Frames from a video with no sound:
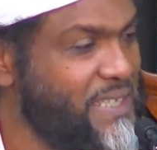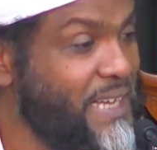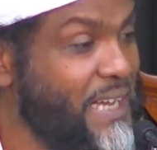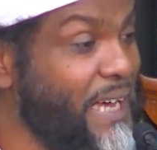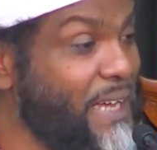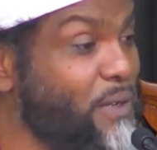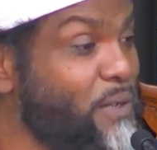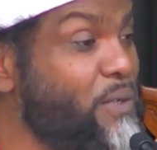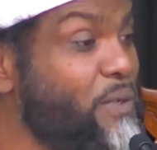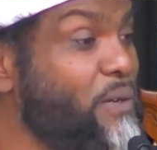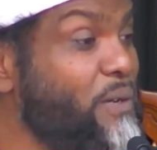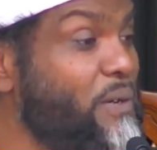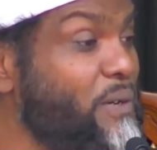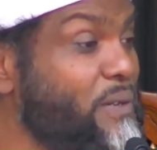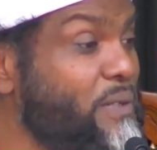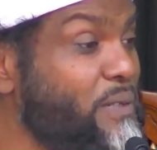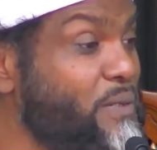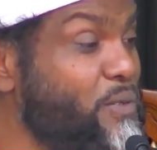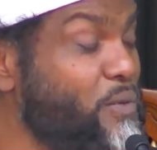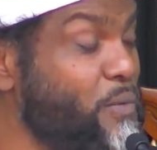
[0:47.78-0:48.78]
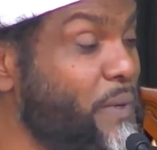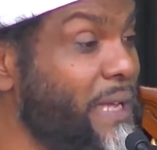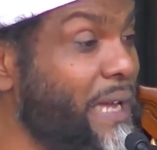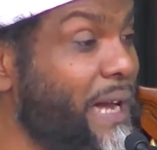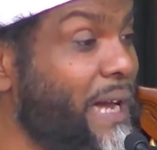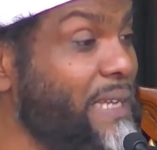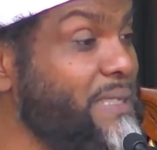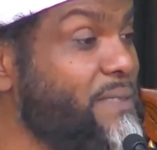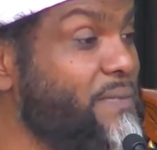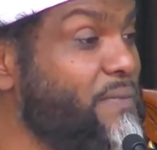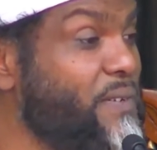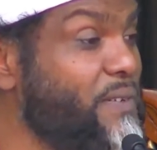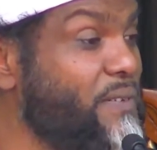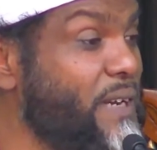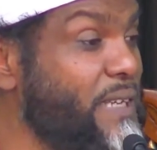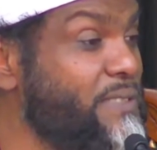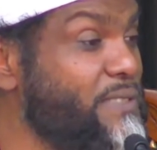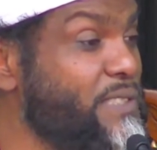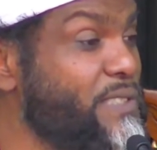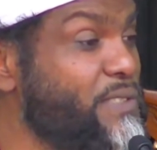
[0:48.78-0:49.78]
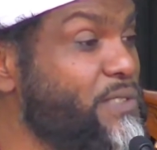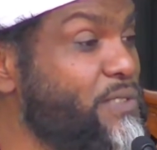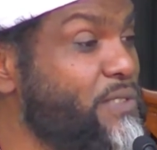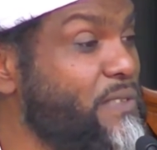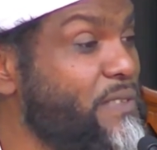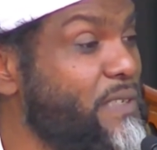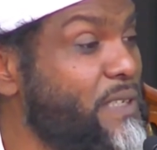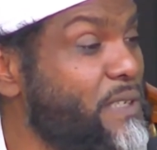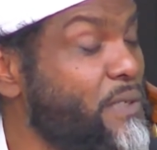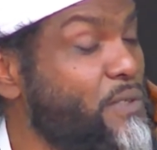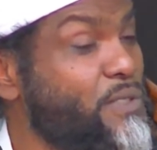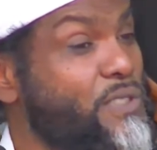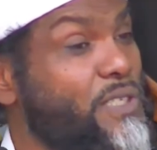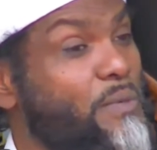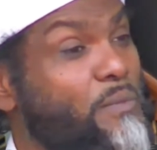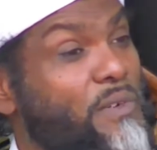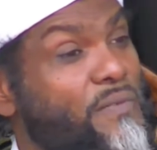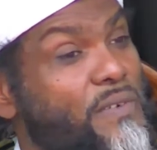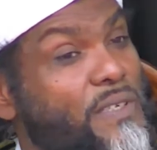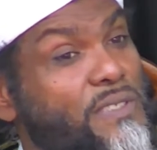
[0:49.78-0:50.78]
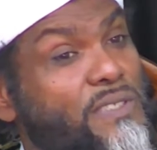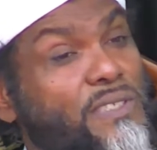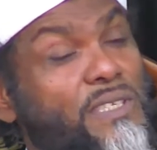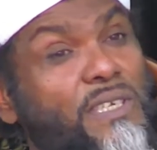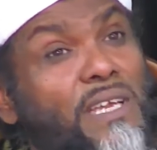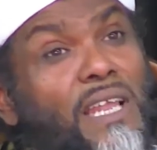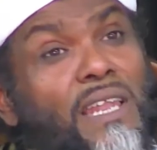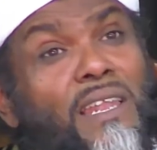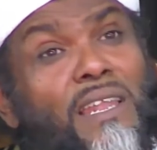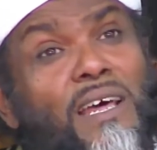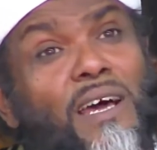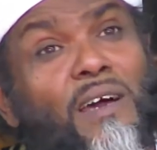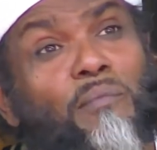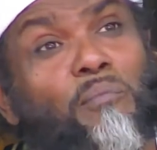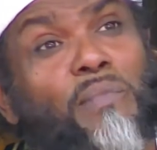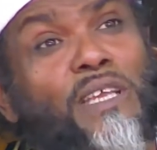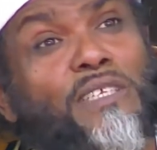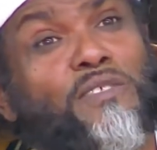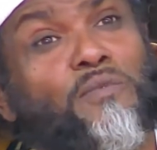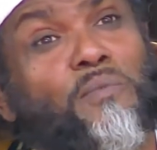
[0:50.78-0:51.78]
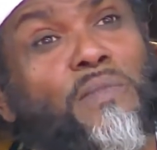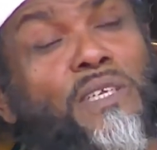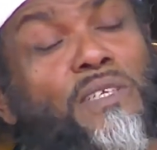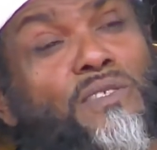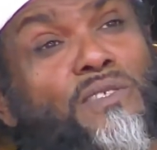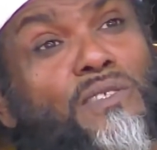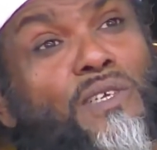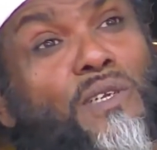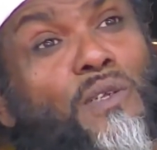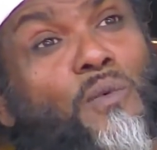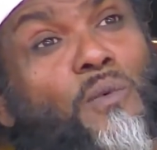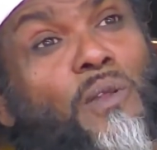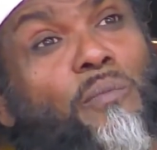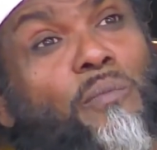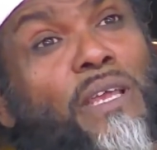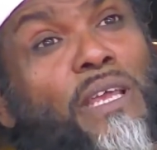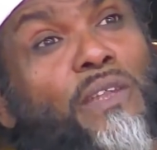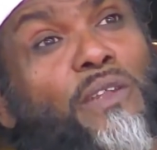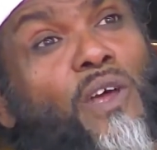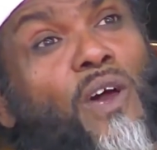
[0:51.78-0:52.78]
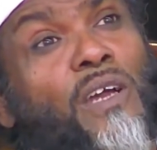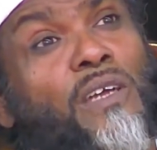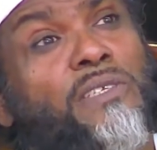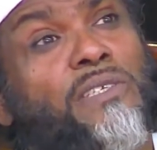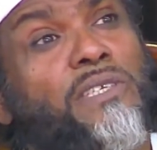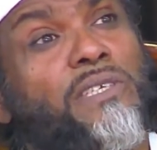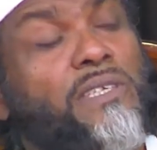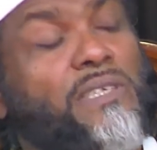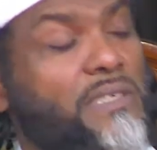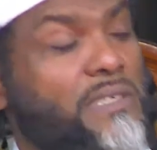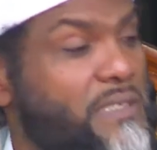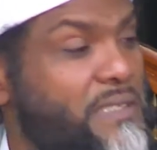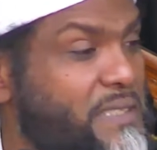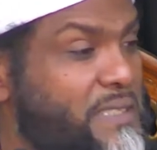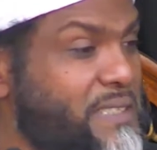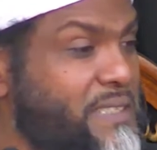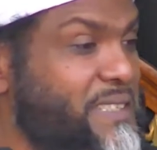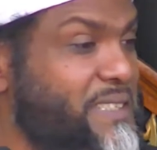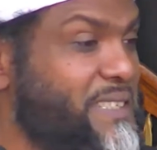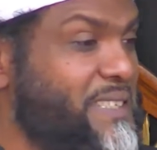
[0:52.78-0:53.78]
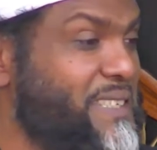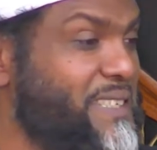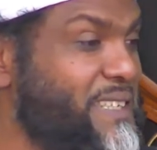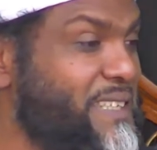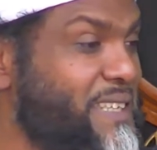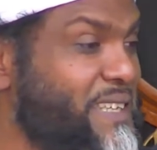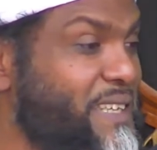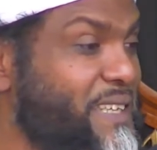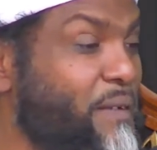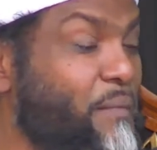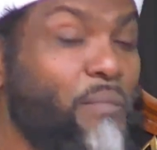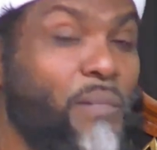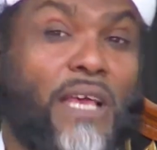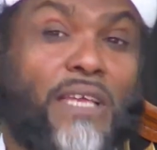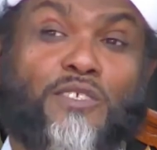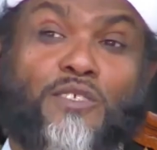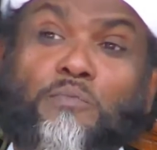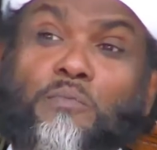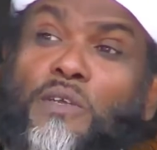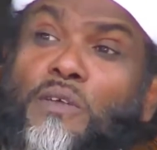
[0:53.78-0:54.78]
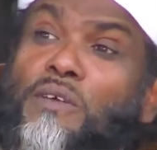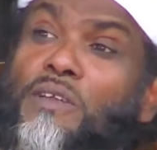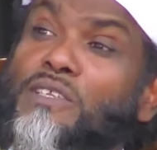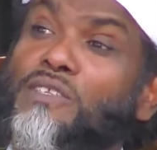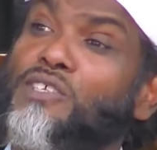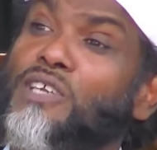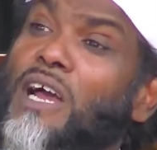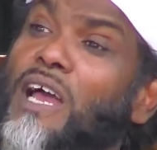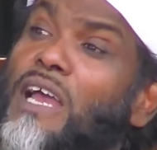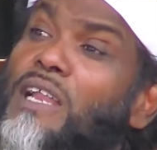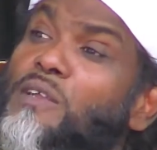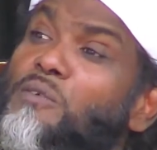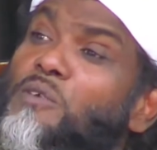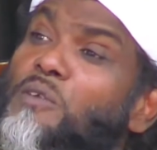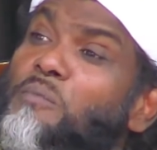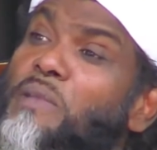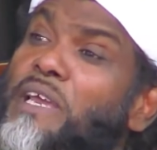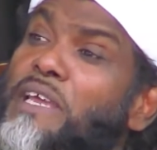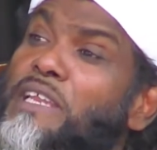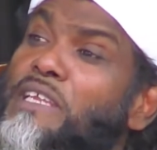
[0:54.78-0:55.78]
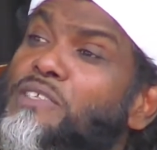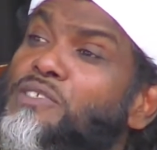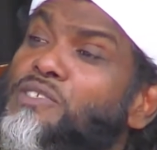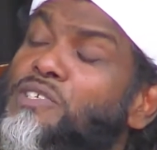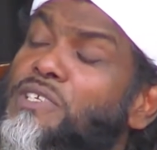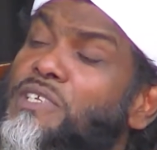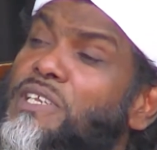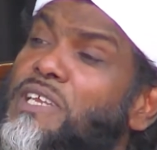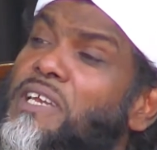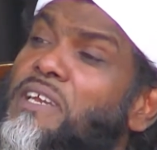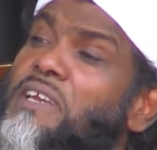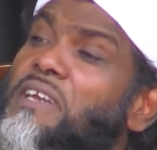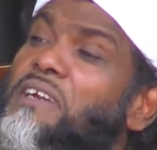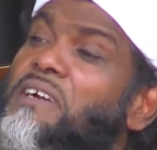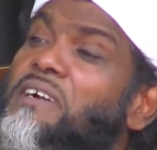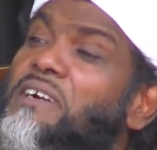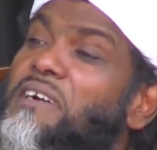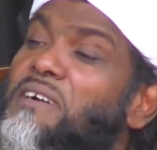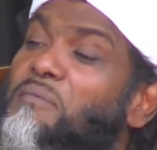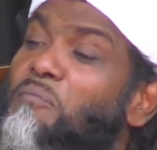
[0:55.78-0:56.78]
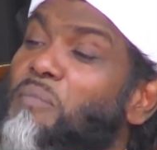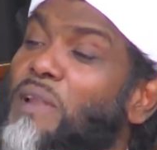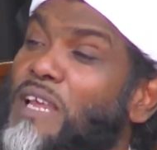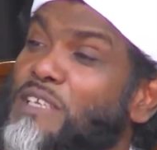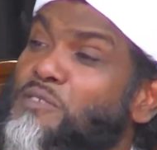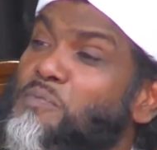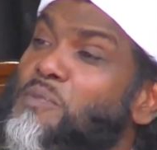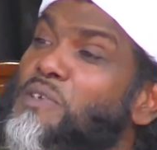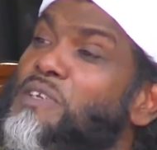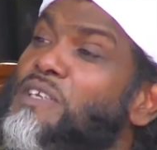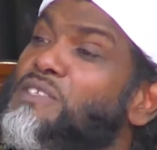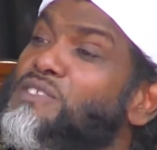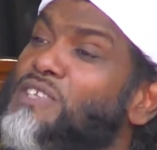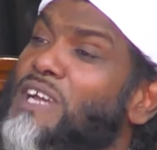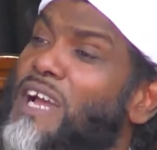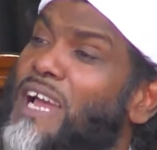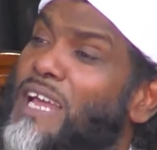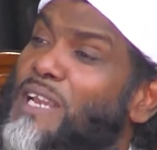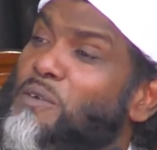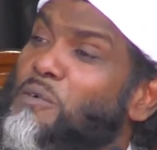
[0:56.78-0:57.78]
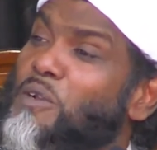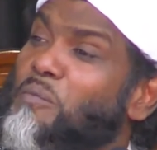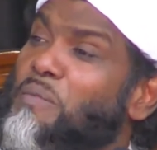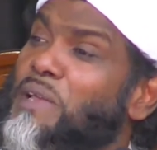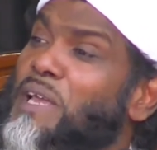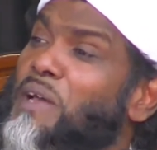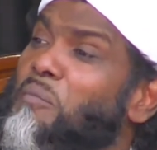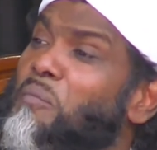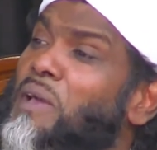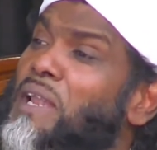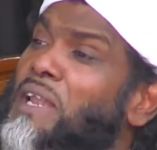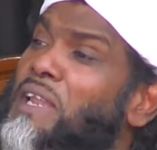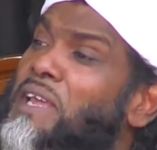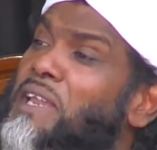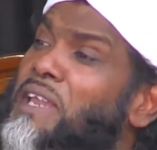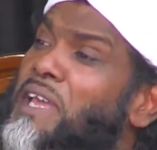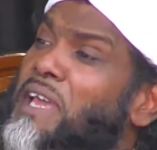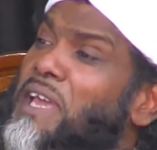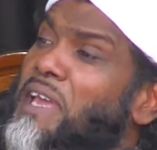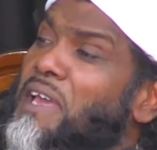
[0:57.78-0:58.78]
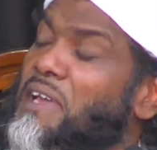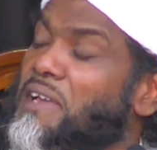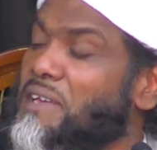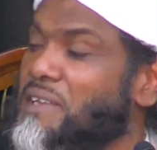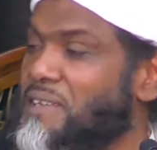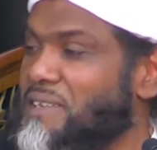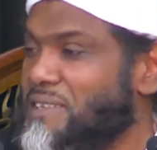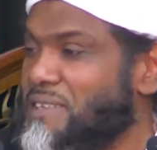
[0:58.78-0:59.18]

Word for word: I don't know, do we ask for righteous children? Or some of us say, Allah, bless me a son who will be a doctor. Bless me with a child who will be an engineer. Bless me with a child who will be a millionaire.